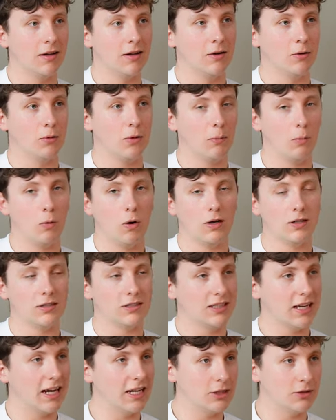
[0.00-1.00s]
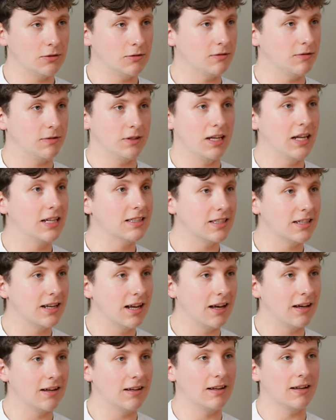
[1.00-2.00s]
Mm-hmm. Web 1 is the age of the
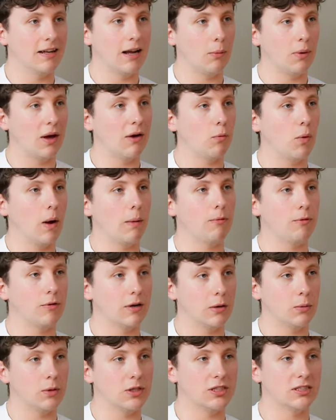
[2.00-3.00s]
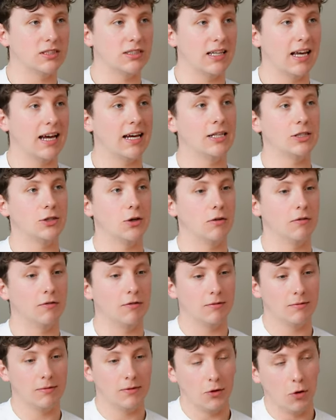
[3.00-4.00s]
internet. Now we have Web 3, which is the age
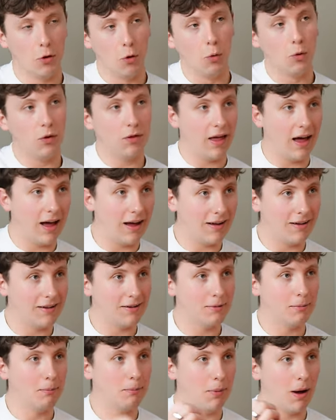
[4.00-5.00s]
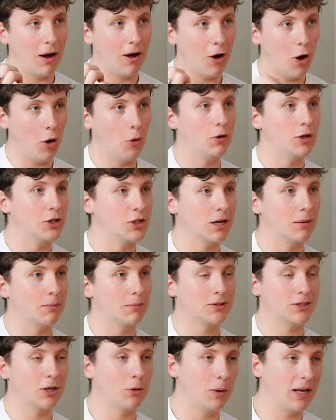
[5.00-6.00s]
of all of that, but
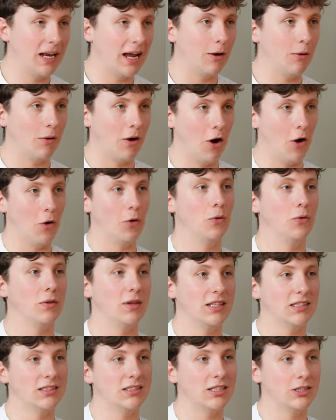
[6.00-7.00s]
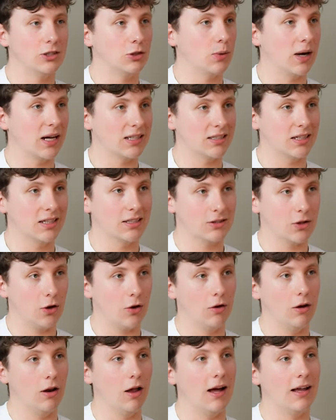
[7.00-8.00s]
ownership. So we now own these digital assets
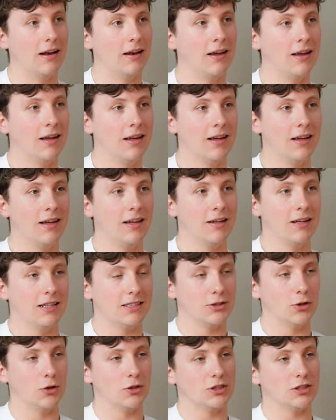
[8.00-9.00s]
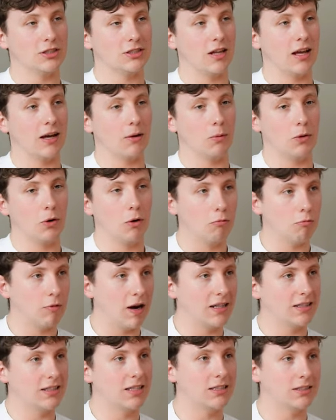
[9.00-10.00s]
online. It's not just like, we're not
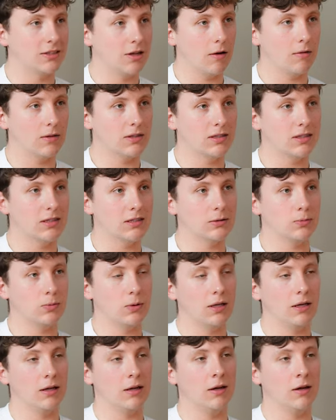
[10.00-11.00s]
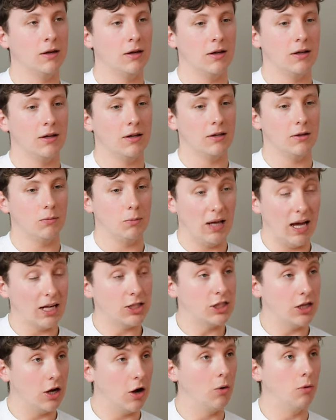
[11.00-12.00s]
renting services. We
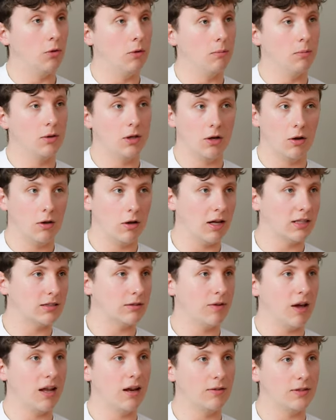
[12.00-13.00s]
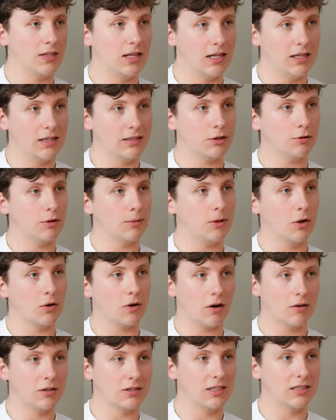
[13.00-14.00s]
actually own them, you know, likes of NFTs,
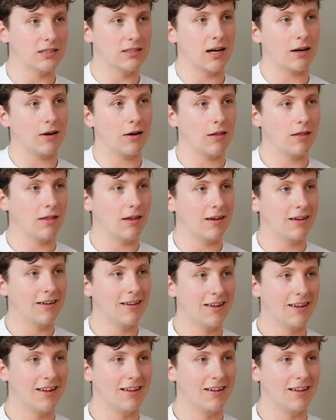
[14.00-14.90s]
cryptocurrencies, that kind of thing.